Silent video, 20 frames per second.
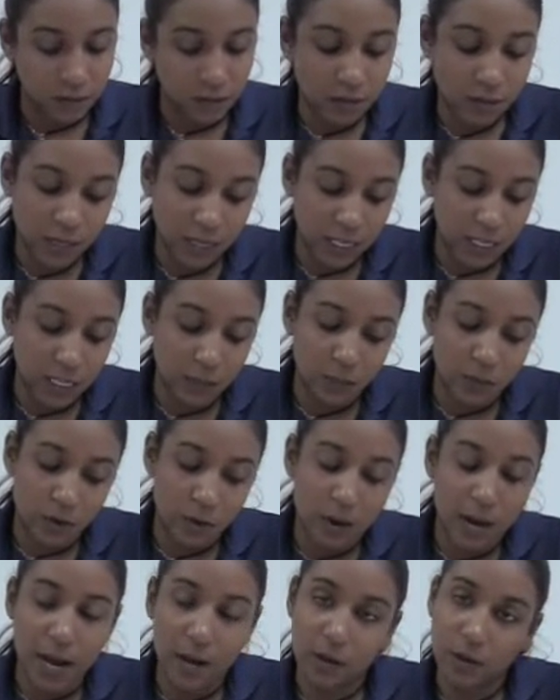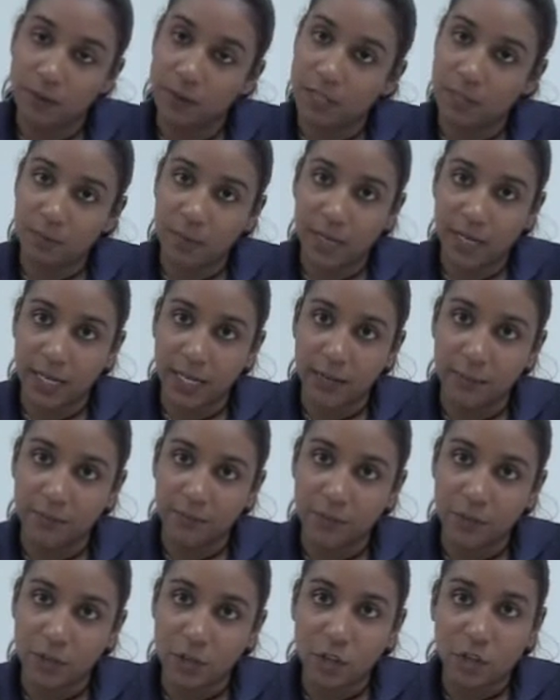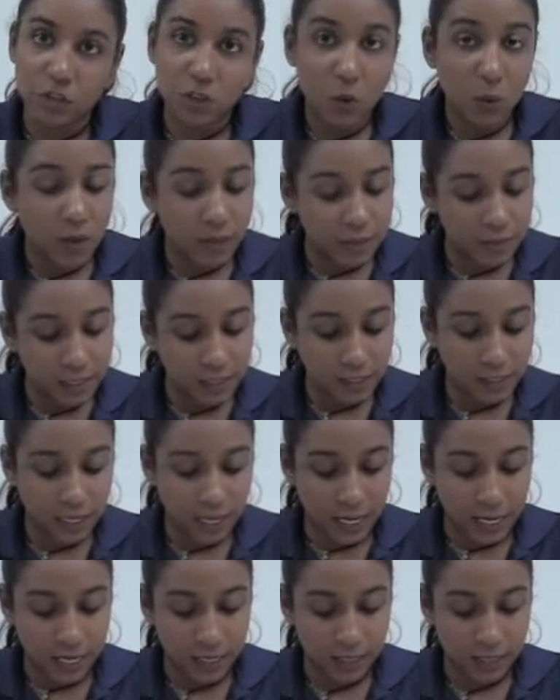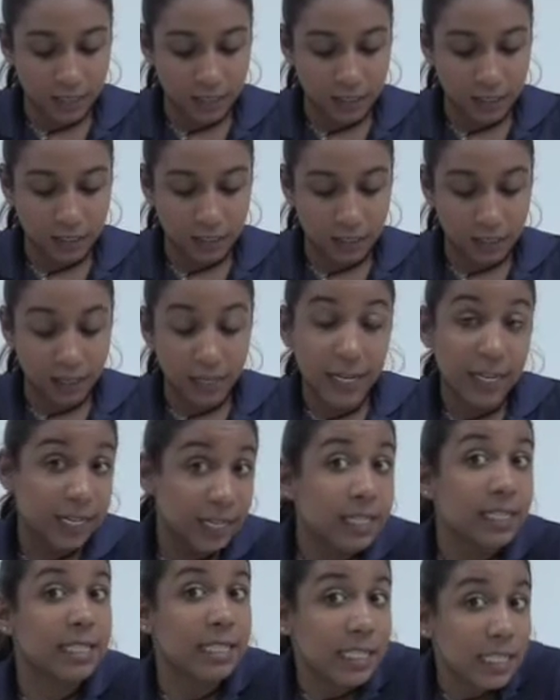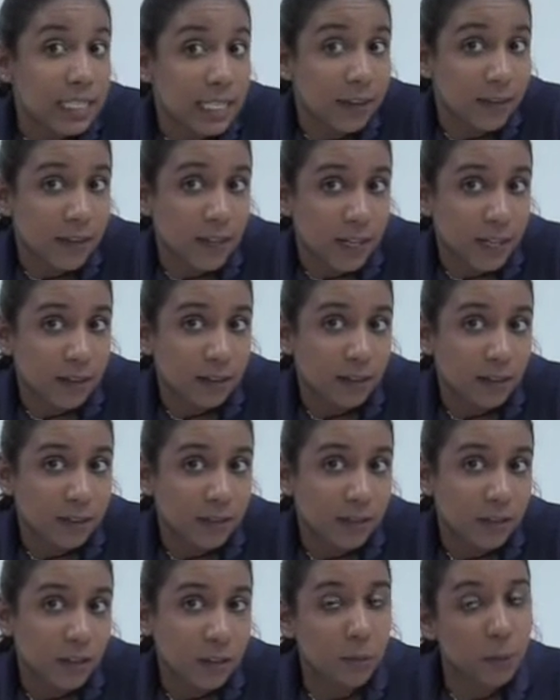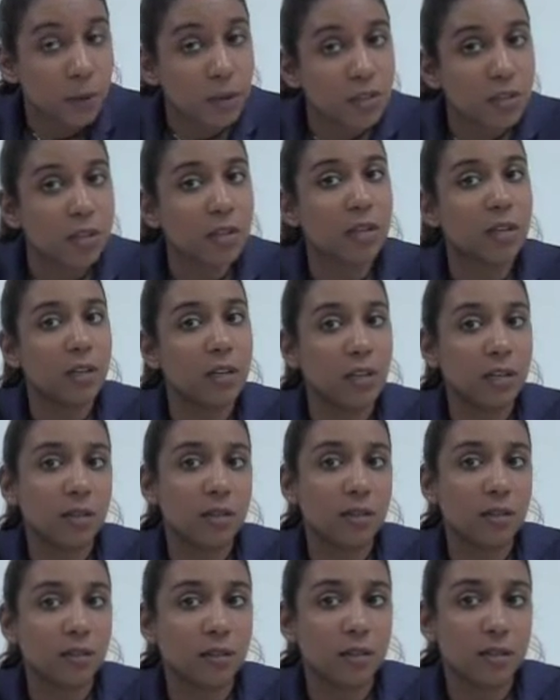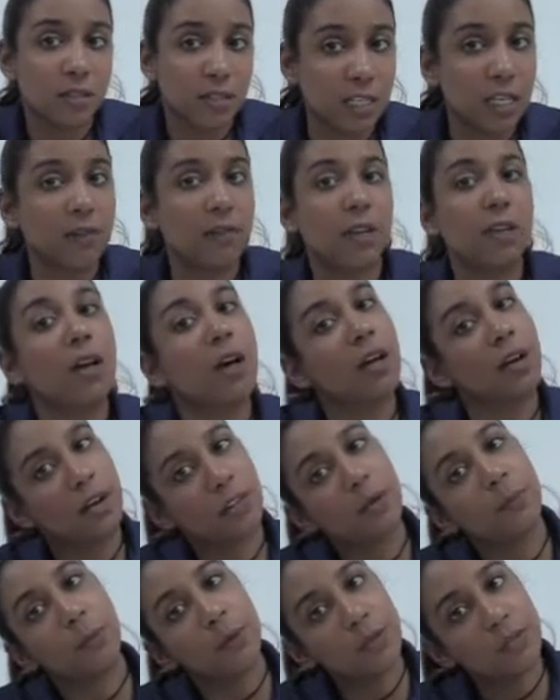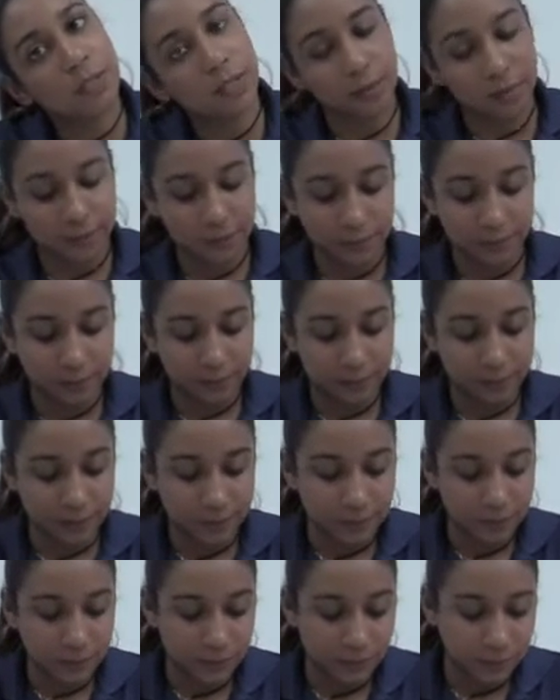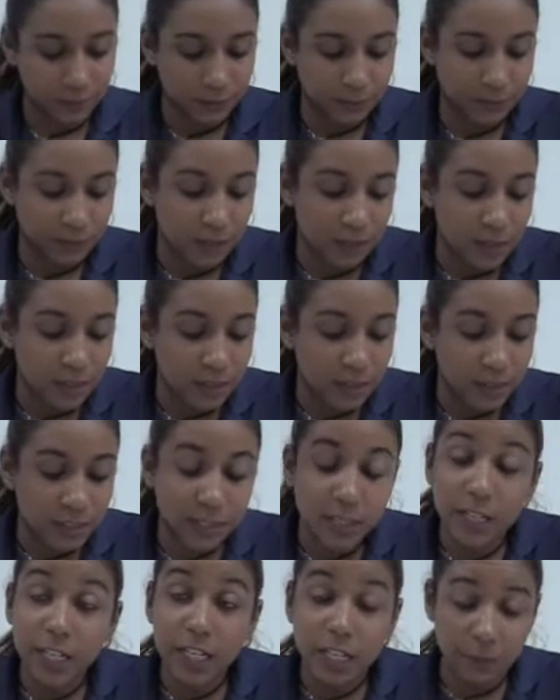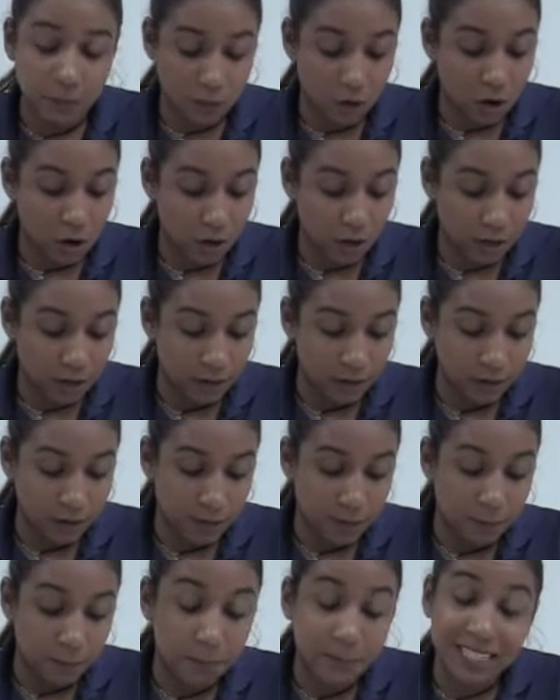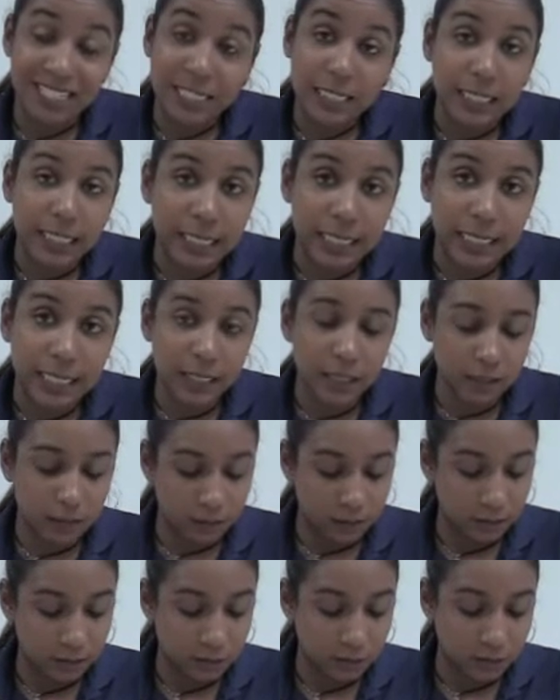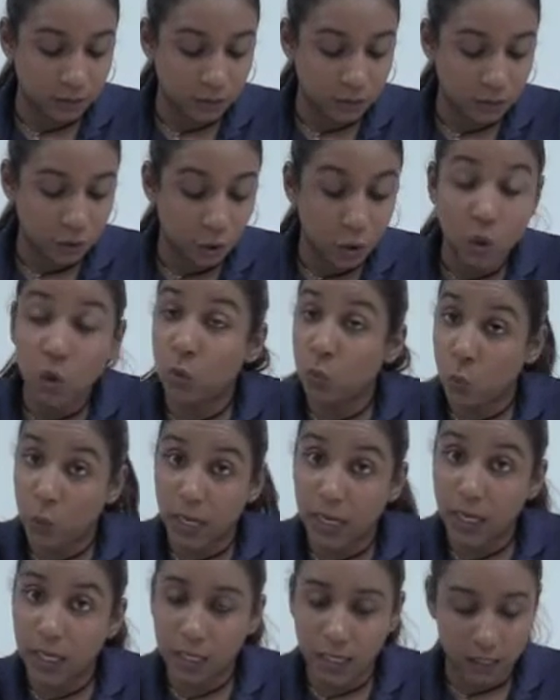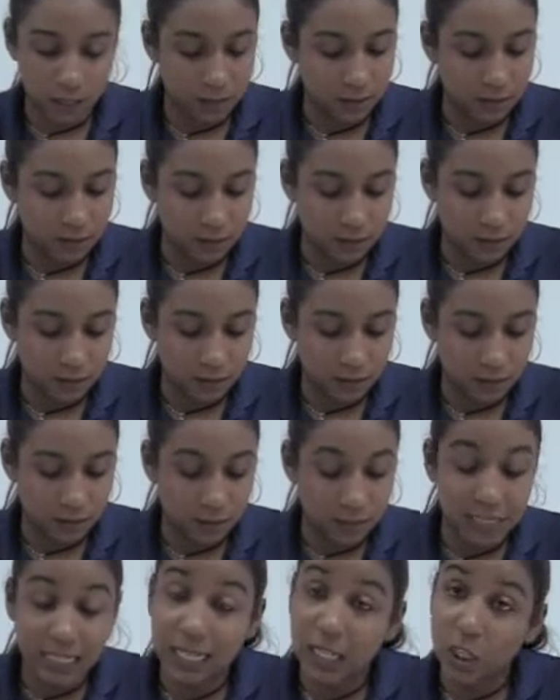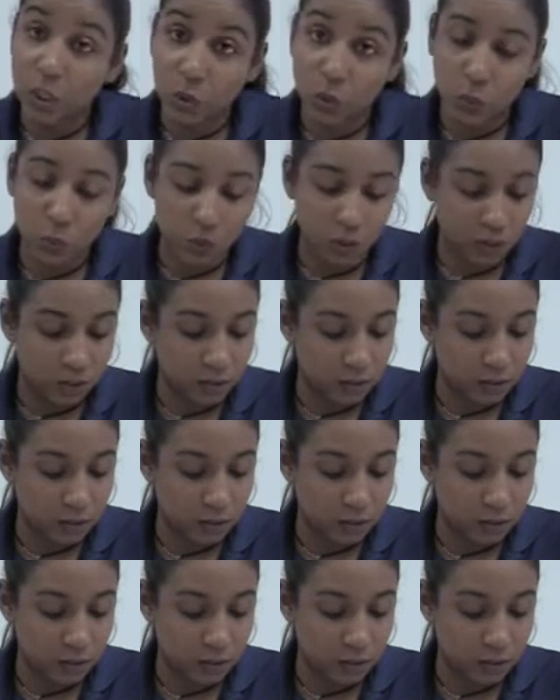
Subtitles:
the hero out of his money. So in this case, it is deceiving. The person is deceiving another person. The synonyms are mislead, hoodwink, delude,